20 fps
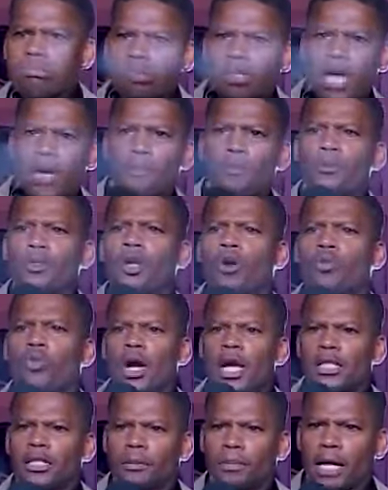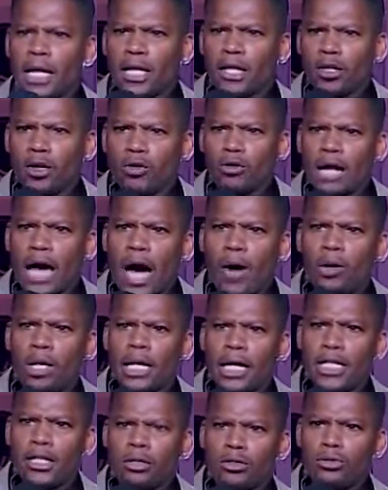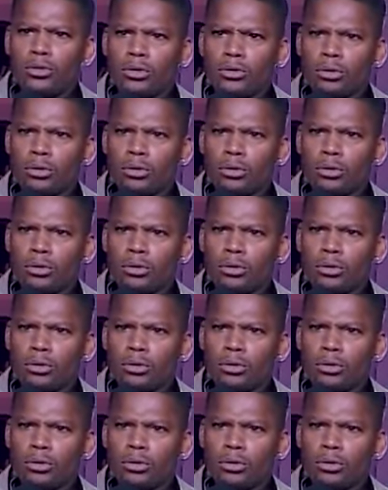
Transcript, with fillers: You can't put no razor blade in no now later.